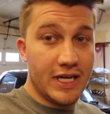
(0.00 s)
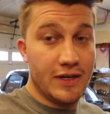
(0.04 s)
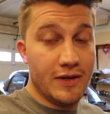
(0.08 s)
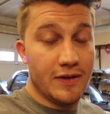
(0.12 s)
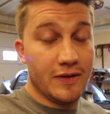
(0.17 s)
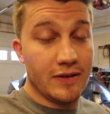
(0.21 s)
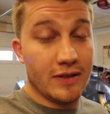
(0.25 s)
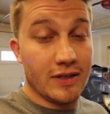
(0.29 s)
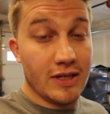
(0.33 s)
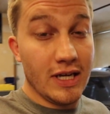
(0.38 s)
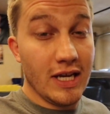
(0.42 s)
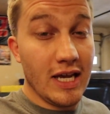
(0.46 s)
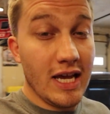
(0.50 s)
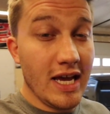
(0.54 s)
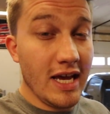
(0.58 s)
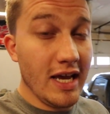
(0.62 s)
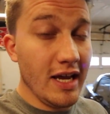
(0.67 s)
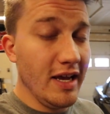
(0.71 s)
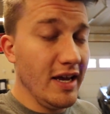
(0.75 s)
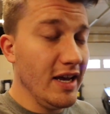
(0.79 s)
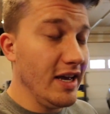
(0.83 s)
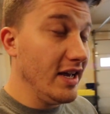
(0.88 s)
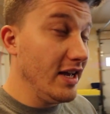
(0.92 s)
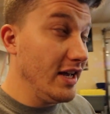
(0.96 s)
I was like,
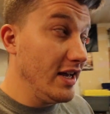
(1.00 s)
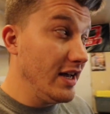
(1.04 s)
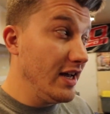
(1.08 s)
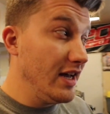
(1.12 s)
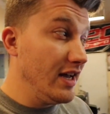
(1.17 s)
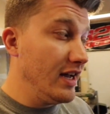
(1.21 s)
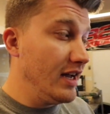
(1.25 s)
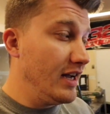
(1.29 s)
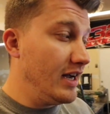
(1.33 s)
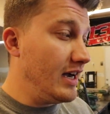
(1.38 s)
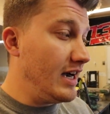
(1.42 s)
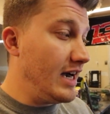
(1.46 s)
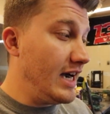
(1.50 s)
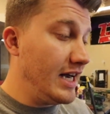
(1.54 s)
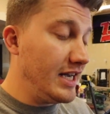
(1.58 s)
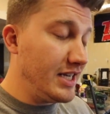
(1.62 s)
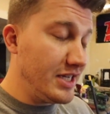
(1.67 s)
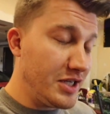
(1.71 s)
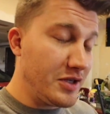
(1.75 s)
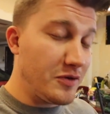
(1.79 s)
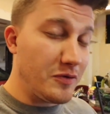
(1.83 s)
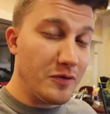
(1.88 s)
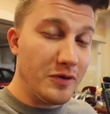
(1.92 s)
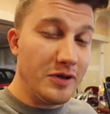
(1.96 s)
hey,
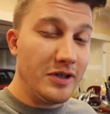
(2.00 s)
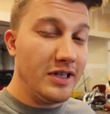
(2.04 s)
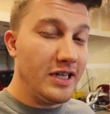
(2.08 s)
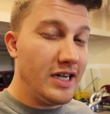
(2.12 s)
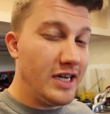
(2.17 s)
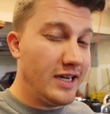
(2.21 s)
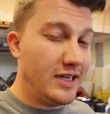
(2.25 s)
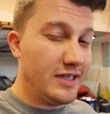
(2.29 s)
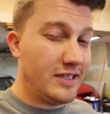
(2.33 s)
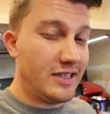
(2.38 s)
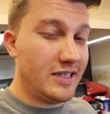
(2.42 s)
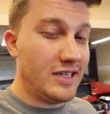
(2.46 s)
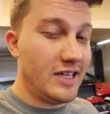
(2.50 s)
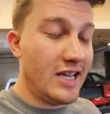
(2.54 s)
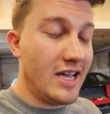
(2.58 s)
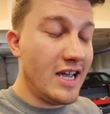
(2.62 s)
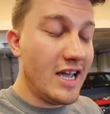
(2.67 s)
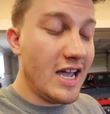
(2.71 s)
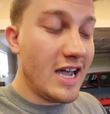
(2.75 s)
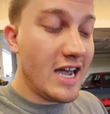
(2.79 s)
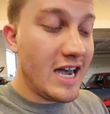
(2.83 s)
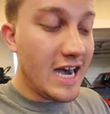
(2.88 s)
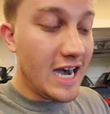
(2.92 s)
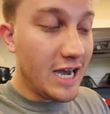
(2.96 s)
I just realized
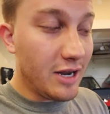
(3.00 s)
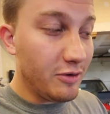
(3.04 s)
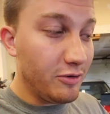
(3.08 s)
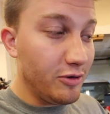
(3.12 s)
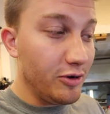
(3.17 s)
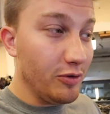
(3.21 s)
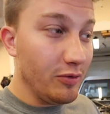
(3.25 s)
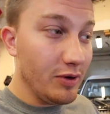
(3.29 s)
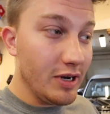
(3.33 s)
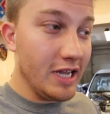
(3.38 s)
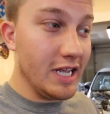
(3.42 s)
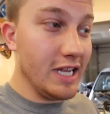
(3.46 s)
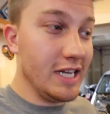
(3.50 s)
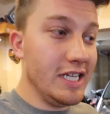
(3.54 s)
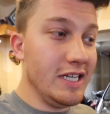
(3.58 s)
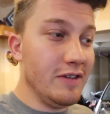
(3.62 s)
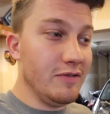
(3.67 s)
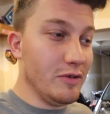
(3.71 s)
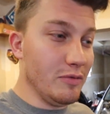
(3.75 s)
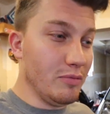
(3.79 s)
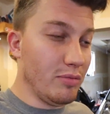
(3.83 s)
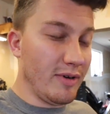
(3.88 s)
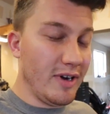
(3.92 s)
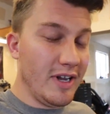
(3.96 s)
I don't know when any
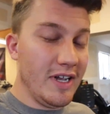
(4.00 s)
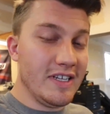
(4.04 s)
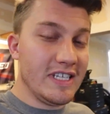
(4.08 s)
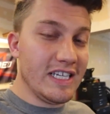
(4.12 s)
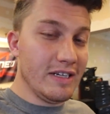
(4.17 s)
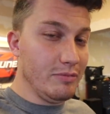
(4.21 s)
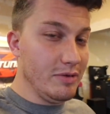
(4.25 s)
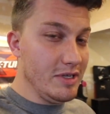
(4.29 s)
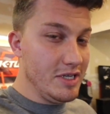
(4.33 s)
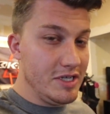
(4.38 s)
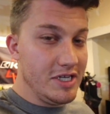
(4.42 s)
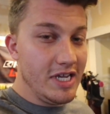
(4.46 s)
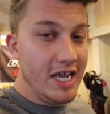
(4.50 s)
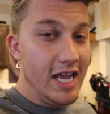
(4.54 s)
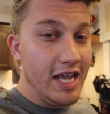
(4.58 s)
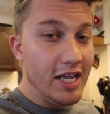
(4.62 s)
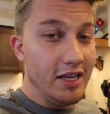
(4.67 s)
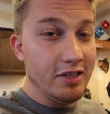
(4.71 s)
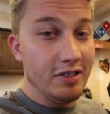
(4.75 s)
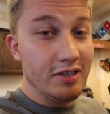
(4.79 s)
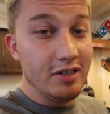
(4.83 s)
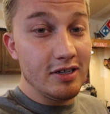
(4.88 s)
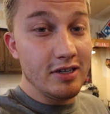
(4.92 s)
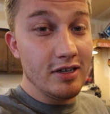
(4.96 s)
of the brakes have been
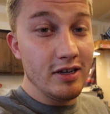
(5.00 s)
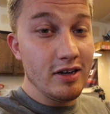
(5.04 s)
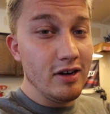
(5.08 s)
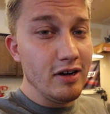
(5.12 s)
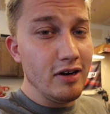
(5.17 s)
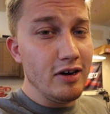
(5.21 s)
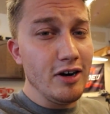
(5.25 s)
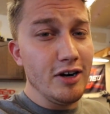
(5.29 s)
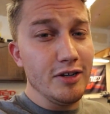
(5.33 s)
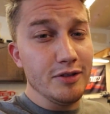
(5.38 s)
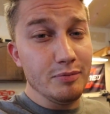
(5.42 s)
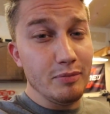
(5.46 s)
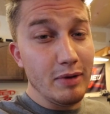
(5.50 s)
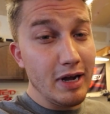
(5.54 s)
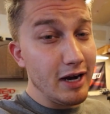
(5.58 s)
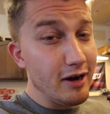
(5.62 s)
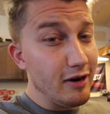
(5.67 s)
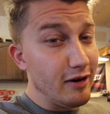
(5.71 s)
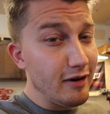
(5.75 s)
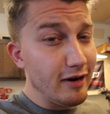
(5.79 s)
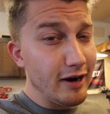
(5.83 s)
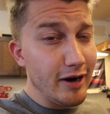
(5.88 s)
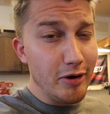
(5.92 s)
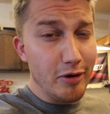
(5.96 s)
changed on my
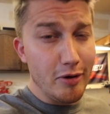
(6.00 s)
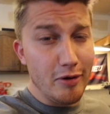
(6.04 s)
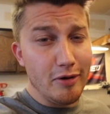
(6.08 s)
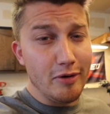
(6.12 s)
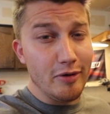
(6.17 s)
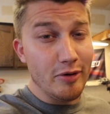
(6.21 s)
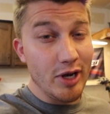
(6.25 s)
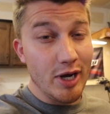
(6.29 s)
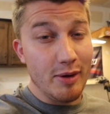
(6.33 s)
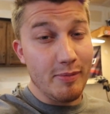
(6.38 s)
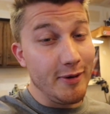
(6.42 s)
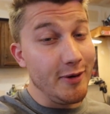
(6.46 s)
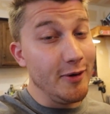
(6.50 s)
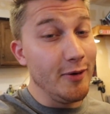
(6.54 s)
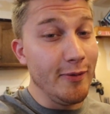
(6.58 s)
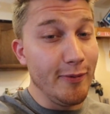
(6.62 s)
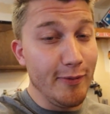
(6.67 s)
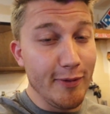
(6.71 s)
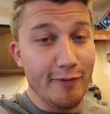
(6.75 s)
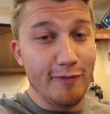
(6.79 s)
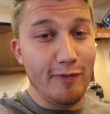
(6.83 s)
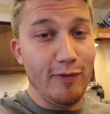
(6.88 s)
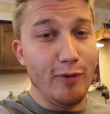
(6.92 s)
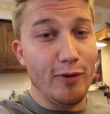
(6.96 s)
car at all. I'm
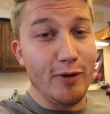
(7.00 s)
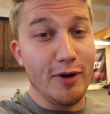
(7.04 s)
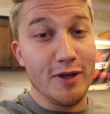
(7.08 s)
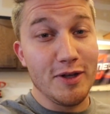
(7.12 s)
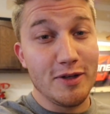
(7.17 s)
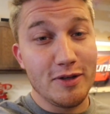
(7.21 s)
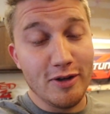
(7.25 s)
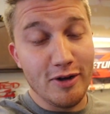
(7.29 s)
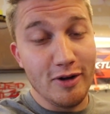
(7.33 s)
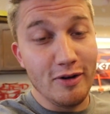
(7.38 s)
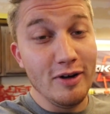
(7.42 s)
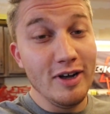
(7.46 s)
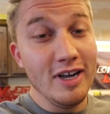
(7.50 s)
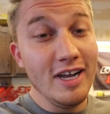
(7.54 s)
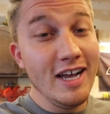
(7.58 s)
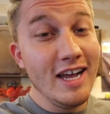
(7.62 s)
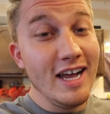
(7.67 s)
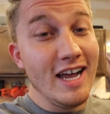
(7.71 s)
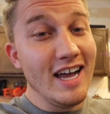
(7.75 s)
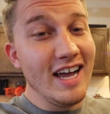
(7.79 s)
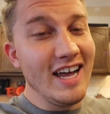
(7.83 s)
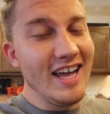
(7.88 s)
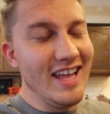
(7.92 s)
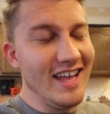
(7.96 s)
going 140, so
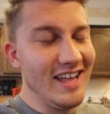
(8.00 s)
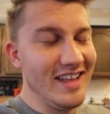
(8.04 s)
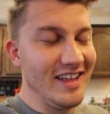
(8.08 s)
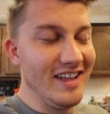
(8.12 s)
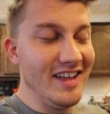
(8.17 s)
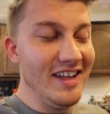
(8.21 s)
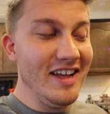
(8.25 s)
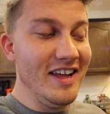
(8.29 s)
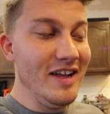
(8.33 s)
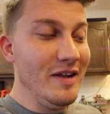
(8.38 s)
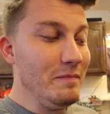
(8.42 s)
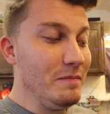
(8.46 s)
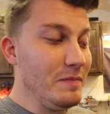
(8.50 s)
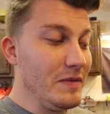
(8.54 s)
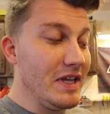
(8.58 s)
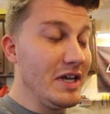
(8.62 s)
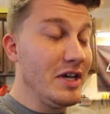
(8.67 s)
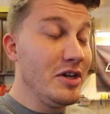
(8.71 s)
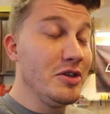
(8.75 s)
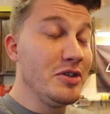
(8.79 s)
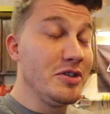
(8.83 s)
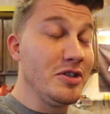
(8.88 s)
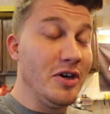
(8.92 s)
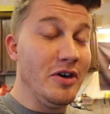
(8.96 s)

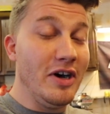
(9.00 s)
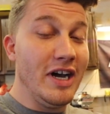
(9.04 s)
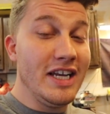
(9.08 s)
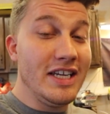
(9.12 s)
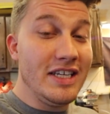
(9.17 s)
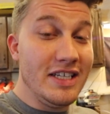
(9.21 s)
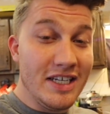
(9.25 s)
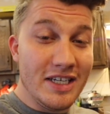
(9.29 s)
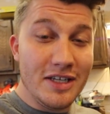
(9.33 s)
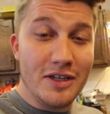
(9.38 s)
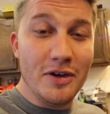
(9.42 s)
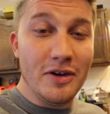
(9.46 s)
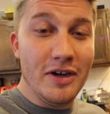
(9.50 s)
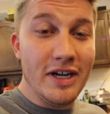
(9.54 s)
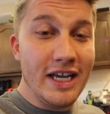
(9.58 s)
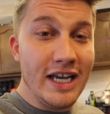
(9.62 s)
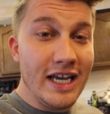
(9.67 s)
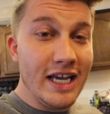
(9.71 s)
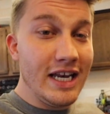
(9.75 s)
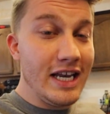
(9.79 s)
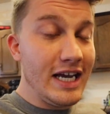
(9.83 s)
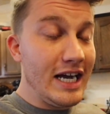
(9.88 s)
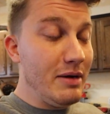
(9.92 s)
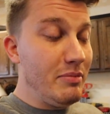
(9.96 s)
so I did go
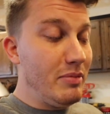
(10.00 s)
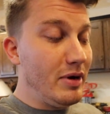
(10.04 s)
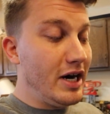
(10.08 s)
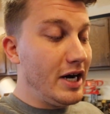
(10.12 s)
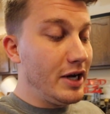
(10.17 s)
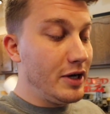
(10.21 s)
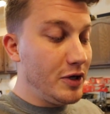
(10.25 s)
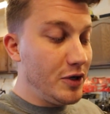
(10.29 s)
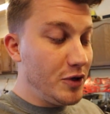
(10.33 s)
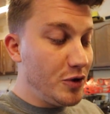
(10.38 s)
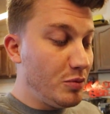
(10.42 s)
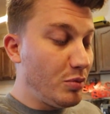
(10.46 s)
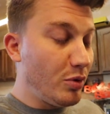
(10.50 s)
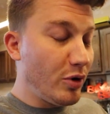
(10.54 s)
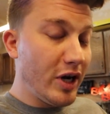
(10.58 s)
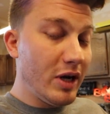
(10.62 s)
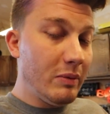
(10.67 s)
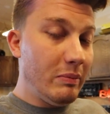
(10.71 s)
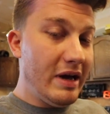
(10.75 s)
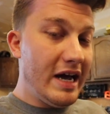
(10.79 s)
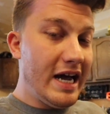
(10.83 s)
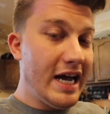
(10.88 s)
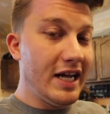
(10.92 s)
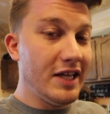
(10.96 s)
ahead, I bought new
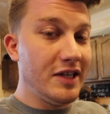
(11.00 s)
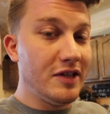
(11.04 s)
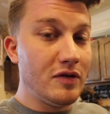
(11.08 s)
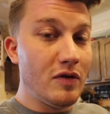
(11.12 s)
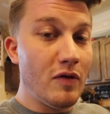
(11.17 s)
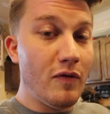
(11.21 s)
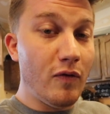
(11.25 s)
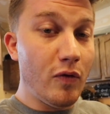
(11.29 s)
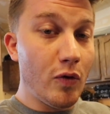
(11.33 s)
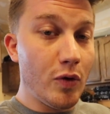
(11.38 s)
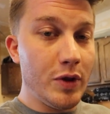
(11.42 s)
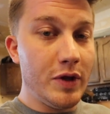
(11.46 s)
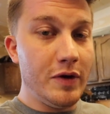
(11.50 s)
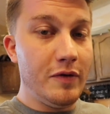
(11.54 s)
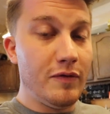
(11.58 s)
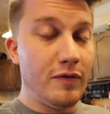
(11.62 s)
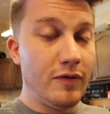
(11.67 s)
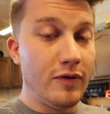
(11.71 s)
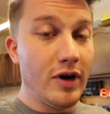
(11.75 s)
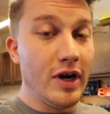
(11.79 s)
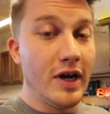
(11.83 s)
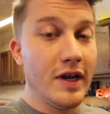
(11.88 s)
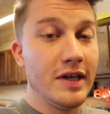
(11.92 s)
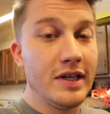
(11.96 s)
brake pads for the
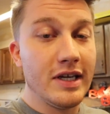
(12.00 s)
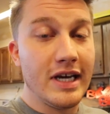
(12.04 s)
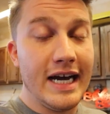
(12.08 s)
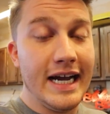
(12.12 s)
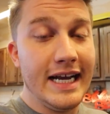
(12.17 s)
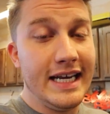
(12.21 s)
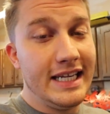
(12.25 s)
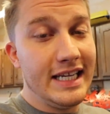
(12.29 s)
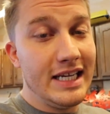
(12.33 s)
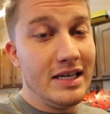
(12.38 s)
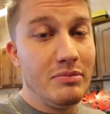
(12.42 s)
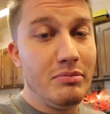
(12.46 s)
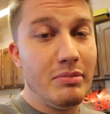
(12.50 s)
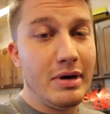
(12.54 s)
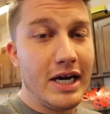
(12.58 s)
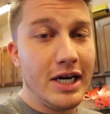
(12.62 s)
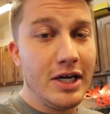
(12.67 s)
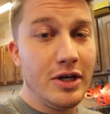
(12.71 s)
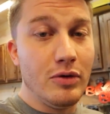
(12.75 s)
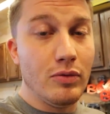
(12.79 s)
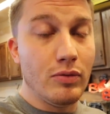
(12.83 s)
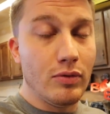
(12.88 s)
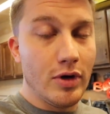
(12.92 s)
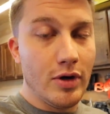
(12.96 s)
front. I didn't
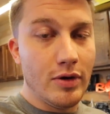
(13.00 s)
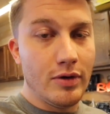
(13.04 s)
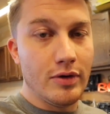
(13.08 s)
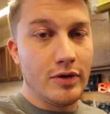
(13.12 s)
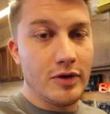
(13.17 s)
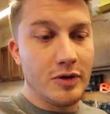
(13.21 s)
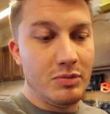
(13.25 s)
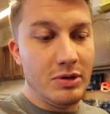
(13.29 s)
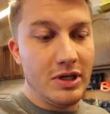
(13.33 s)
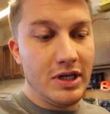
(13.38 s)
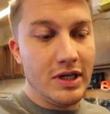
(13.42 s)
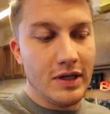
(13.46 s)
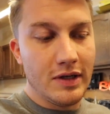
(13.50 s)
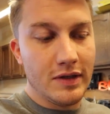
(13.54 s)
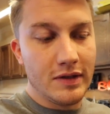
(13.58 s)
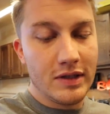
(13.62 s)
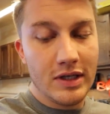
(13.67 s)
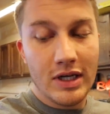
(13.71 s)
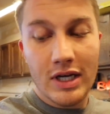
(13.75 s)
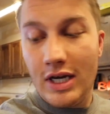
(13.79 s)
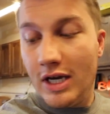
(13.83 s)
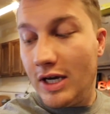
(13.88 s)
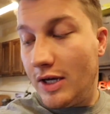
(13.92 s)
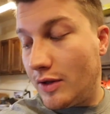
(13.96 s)
buy new rotors
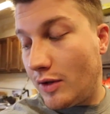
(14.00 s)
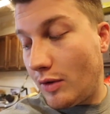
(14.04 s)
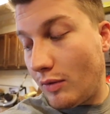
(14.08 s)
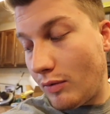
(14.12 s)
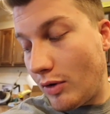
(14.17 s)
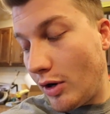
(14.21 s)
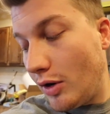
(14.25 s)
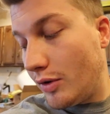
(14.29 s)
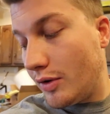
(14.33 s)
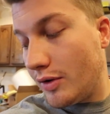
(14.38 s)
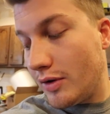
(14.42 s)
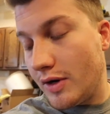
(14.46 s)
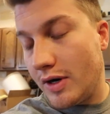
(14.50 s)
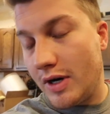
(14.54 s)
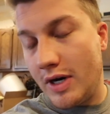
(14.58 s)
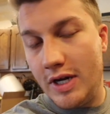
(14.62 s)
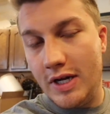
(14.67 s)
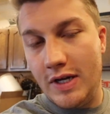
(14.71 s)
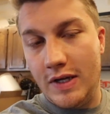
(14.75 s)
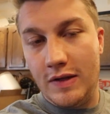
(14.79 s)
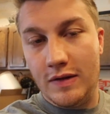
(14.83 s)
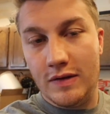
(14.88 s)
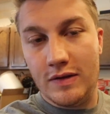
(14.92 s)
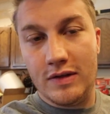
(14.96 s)
because the rotor
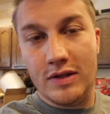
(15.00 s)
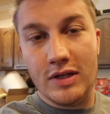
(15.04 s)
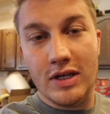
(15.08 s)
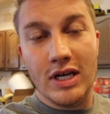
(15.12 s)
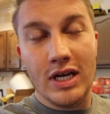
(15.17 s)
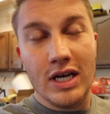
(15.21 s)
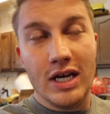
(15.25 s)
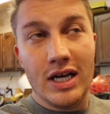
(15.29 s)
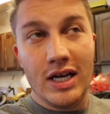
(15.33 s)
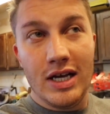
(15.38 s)
is,